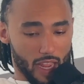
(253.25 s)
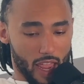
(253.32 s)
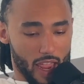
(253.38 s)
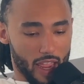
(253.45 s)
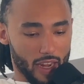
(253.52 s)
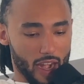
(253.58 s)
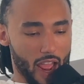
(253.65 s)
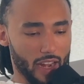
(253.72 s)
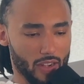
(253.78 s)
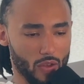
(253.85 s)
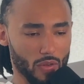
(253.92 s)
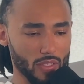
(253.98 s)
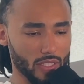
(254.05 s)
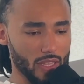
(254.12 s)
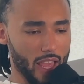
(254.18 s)
And I
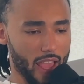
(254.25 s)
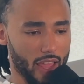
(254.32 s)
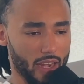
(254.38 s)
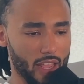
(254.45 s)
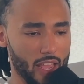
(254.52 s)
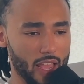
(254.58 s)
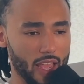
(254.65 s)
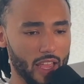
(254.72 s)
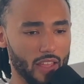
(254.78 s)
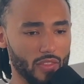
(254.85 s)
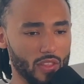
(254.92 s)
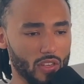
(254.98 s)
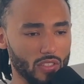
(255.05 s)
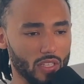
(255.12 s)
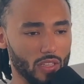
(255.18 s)
noticed that
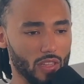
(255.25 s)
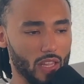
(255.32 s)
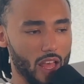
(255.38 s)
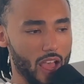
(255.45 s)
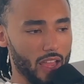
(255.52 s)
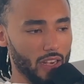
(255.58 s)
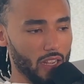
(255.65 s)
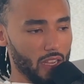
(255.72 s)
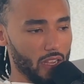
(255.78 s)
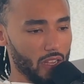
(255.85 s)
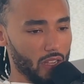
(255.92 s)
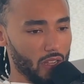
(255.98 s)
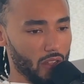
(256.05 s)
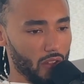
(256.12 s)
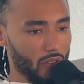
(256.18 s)
there's a lot
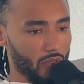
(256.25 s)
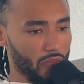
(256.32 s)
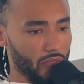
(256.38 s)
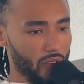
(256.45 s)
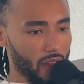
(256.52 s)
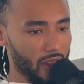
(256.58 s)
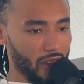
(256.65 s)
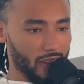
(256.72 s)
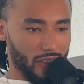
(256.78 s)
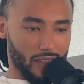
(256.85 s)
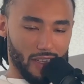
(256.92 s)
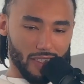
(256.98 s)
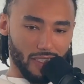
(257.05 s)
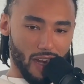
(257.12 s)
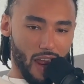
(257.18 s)
of,
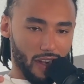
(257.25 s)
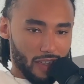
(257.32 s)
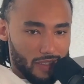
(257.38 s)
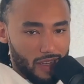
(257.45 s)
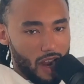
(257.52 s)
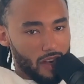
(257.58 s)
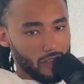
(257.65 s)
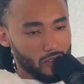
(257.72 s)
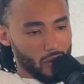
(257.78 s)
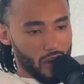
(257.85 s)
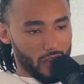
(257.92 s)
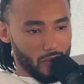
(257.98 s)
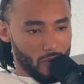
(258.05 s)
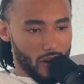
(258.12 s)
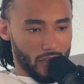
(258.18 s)
it's not insider
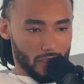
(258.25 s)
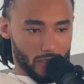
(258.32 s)
trading, right?